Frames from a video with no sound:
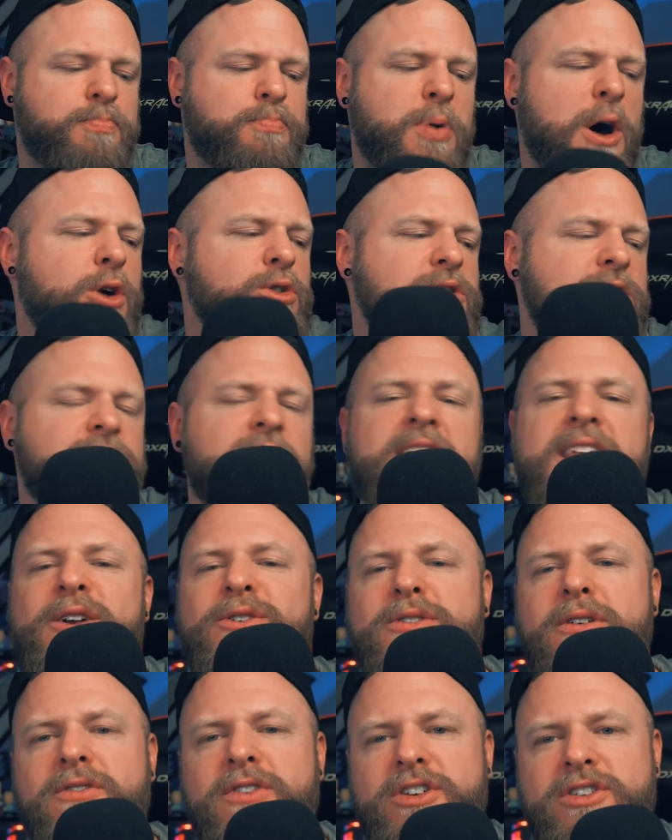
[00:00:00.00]
post
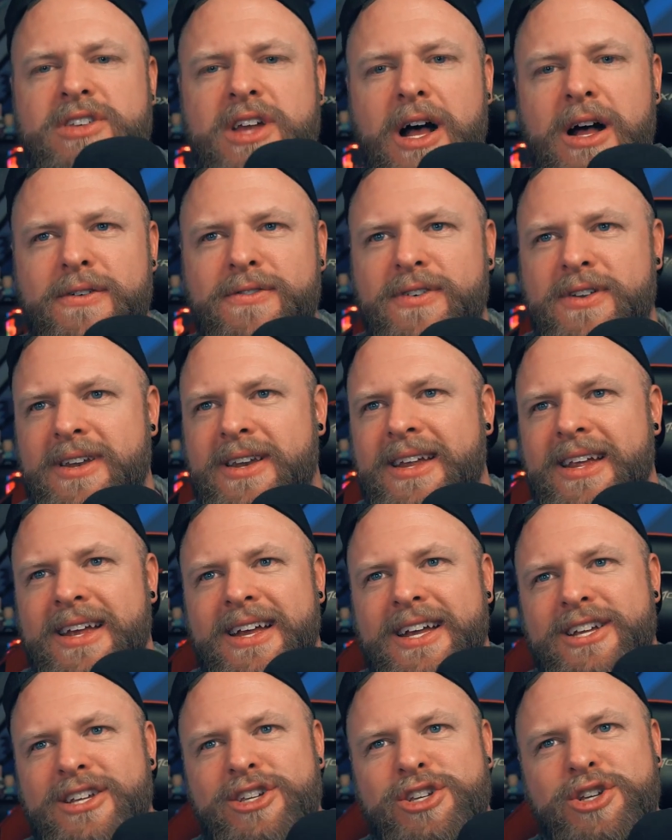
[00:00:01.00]
videos of yourself and
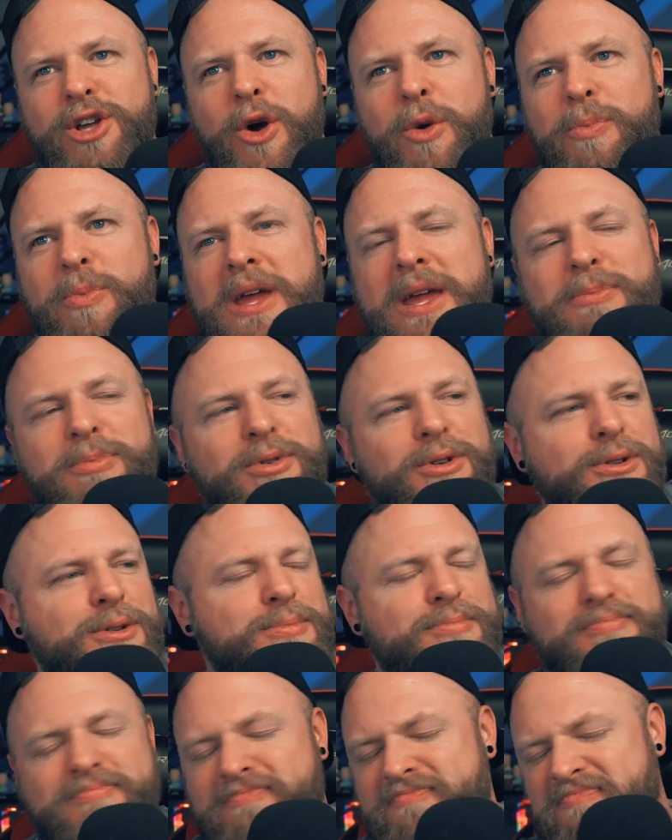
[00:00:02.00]
show
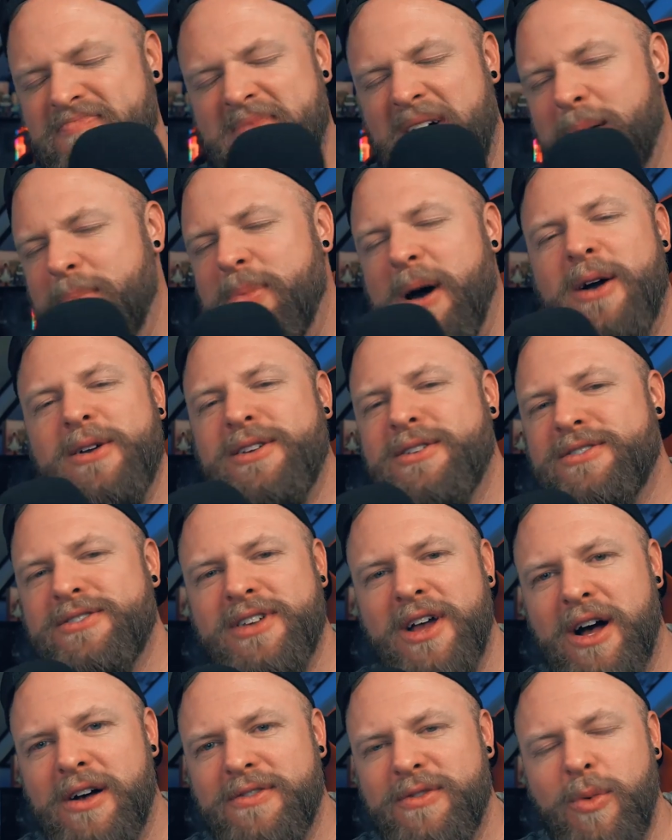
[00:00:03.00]
people about
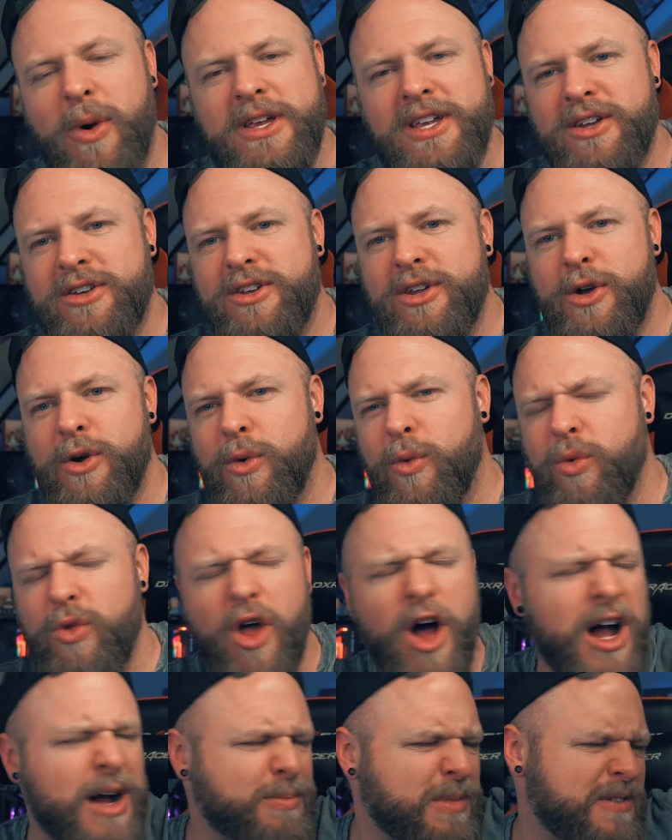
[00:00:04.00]
yourself, what you do,
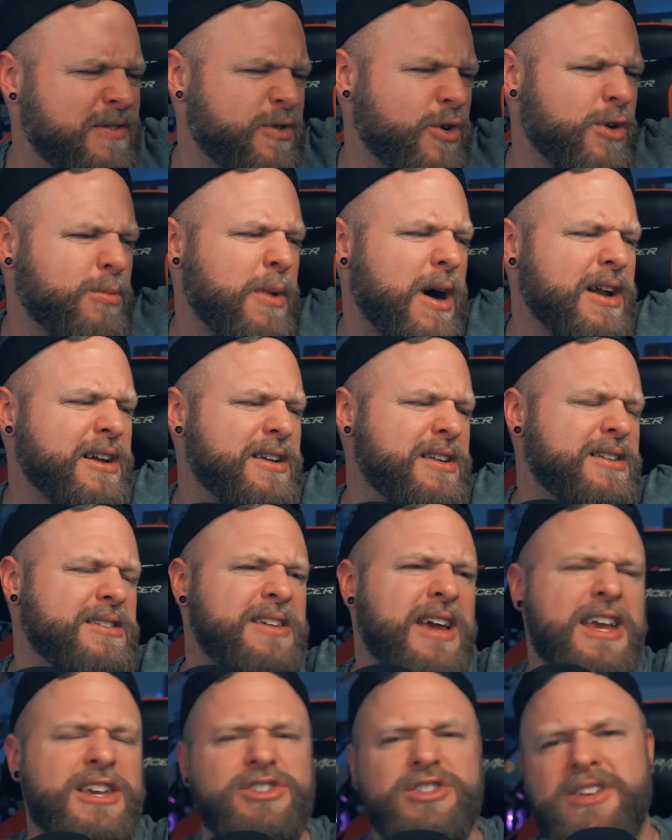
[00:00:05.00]
long before
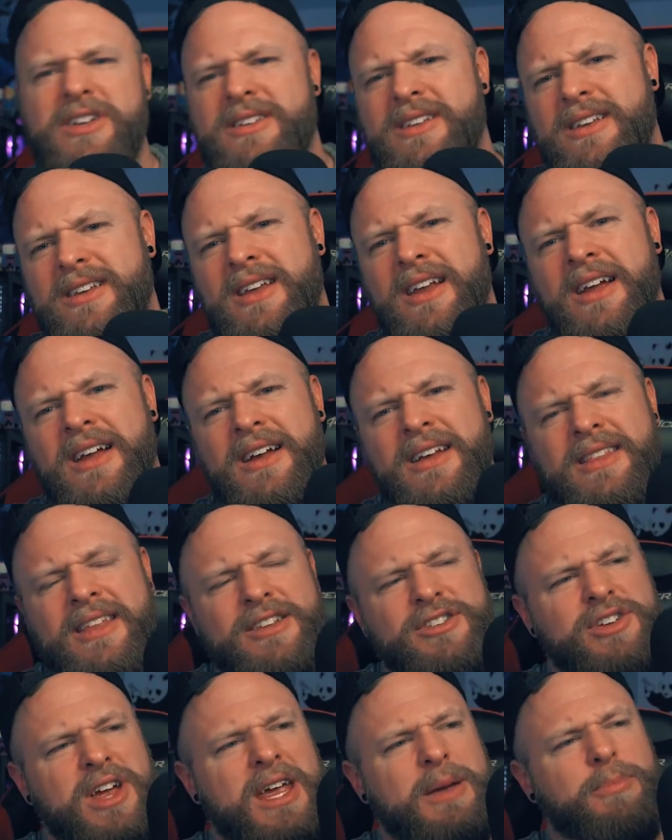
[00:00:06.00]
monetization and
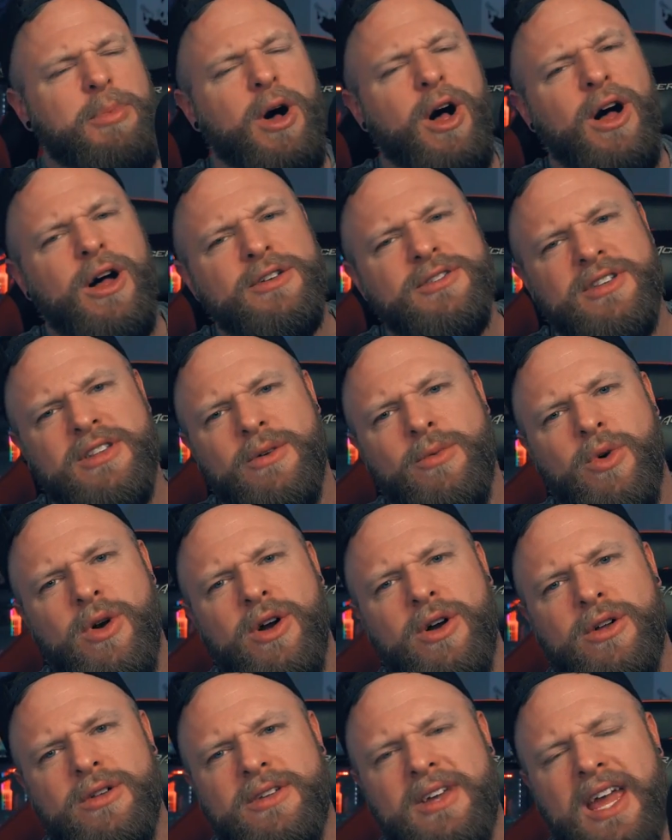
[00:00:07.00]
the Jake Pauls of the
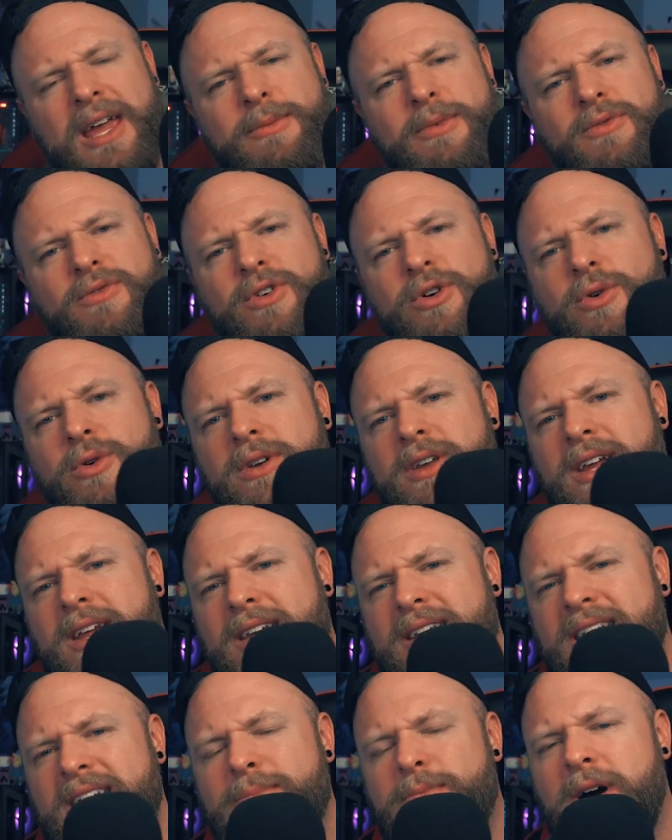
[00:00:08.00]
world came and ruined
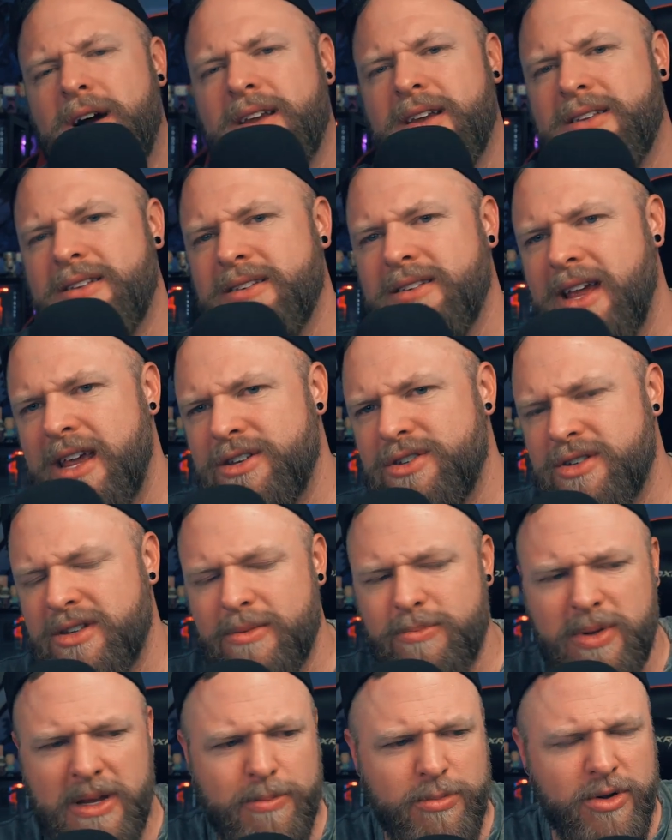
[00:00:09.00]
it, and demonetization
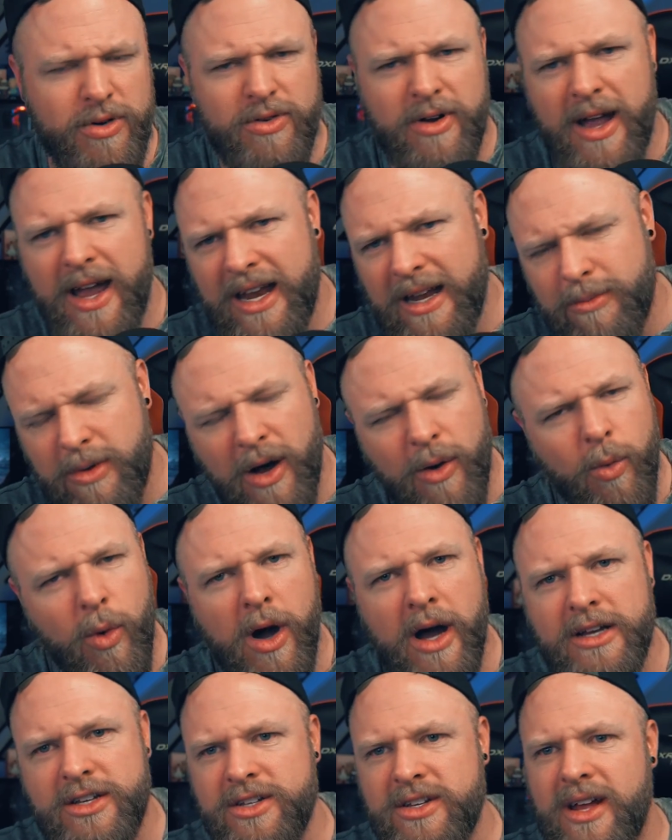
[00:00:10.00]
and people crying about
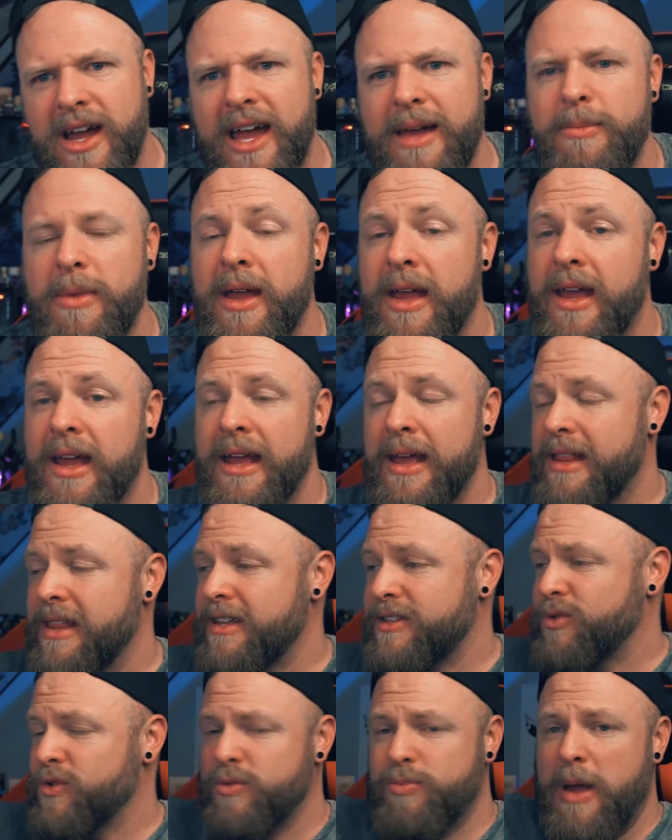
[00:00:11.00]
watch time.
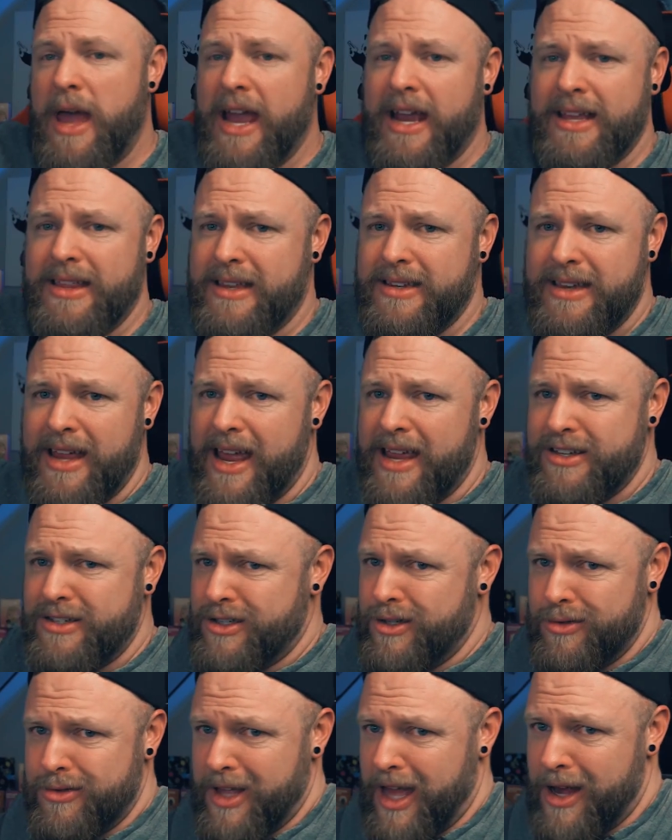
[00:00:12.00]
This was back in the days,
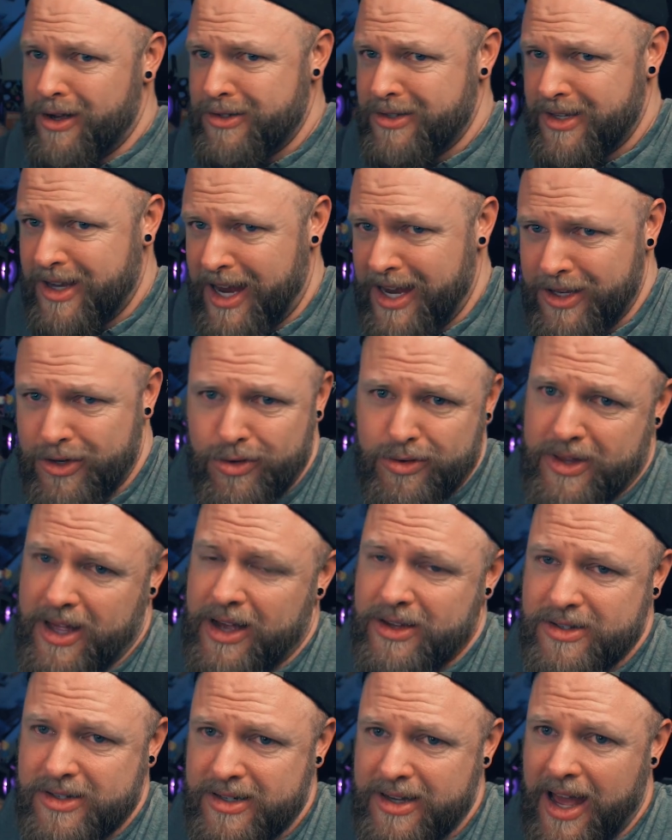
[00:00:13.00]
2008,
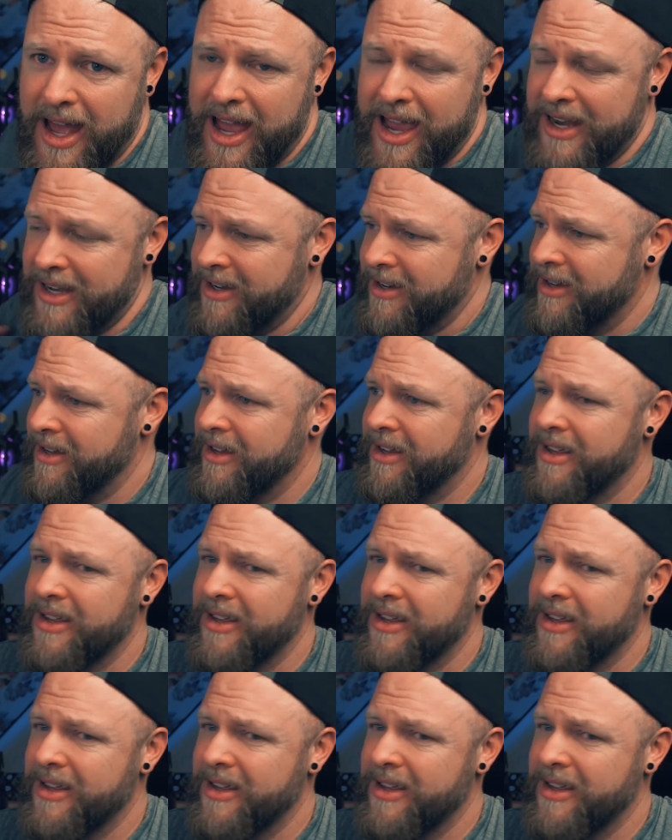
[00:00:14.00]
2009.